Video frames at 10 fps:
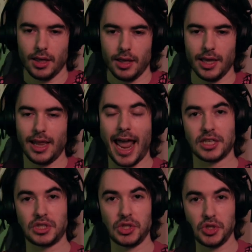It
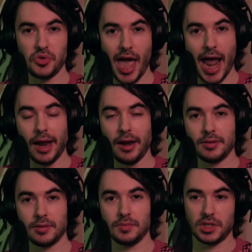has to do that
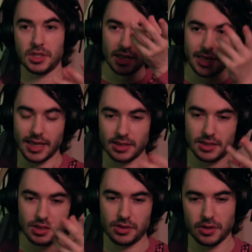to get
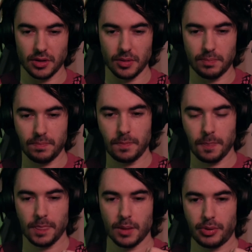to the
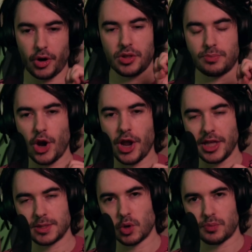part of the brain
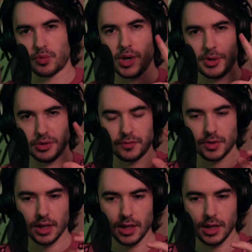that's more primitive,